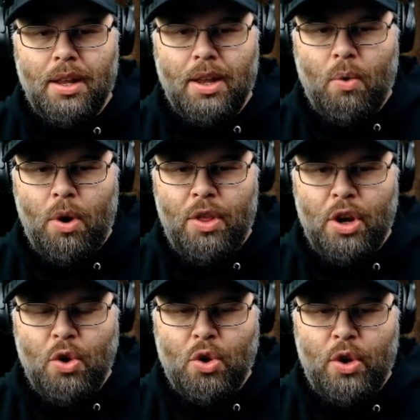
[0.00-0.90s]
one of the
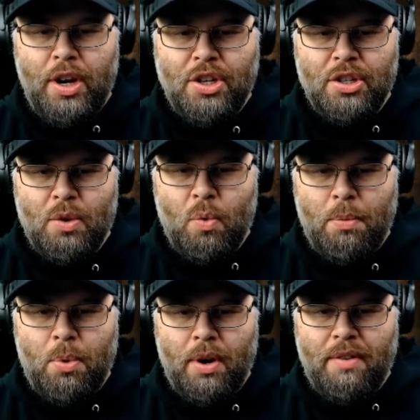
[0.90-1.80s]
new creatures in
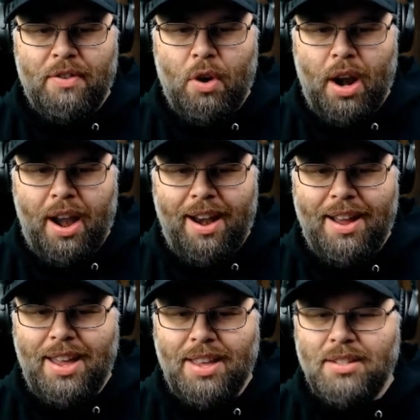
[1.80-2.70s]
1.4.
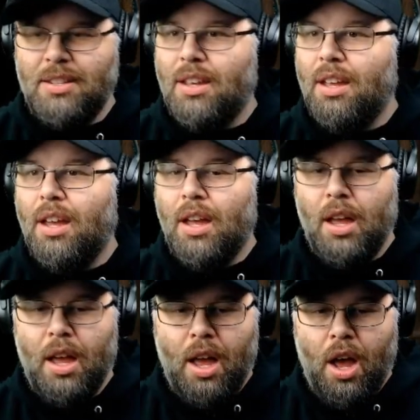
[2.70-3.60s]
Nice.
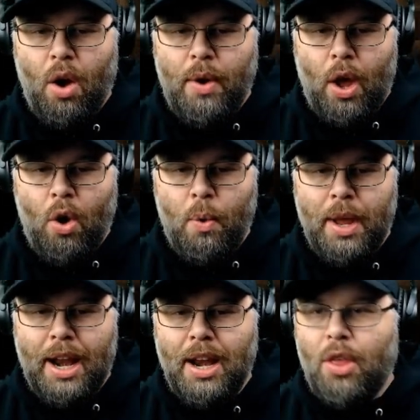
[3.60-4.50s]
Okay. Oh, we
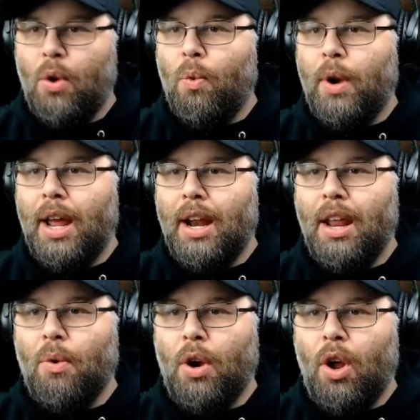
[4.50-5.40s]
got another
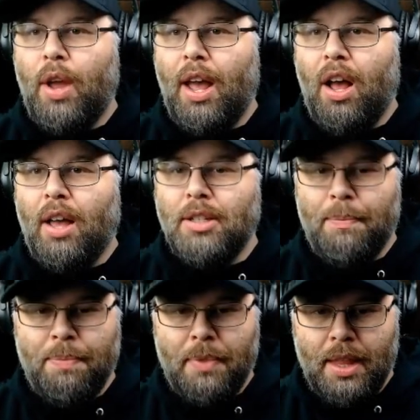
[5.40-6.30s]
one. Okay, awesome.
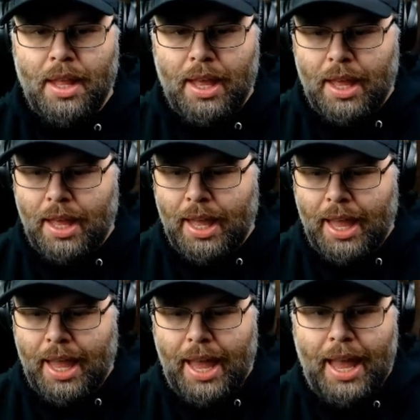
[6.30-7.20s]

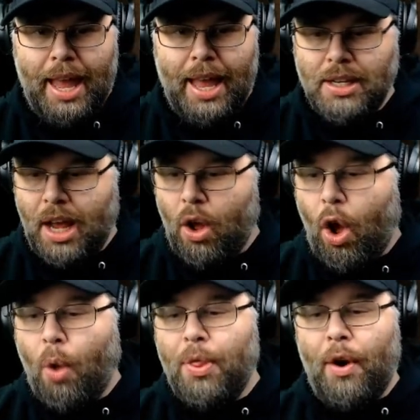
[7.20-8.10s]
And oh,
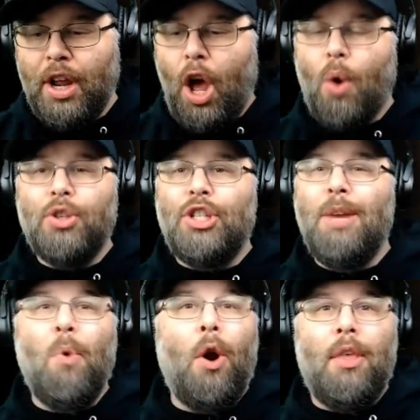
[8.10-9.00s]
there you go.
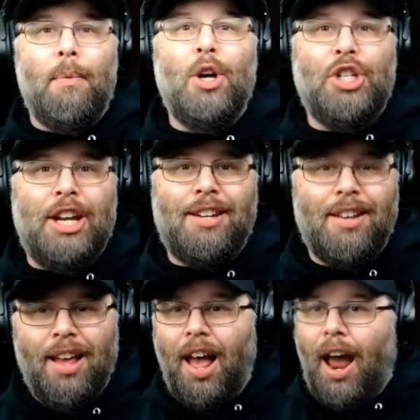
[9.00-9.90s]
Seymour the merchant.
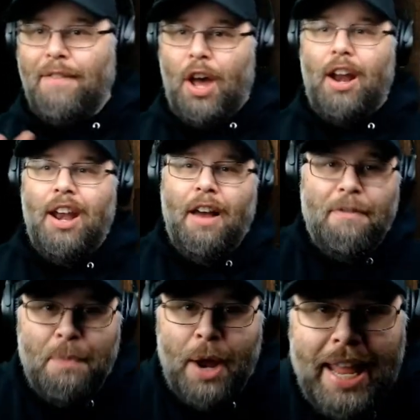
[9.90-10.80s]
I've got enough
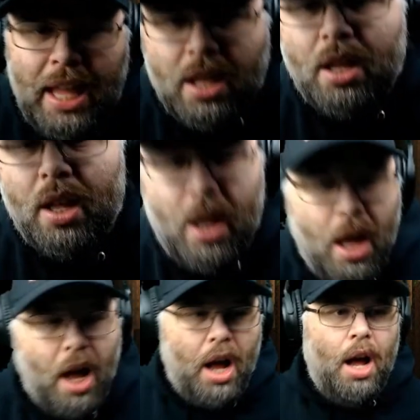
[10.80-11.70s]
money.
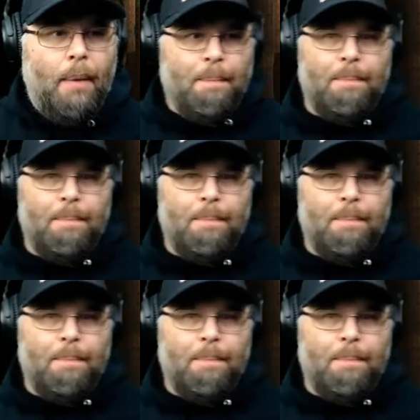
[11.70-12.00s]
Do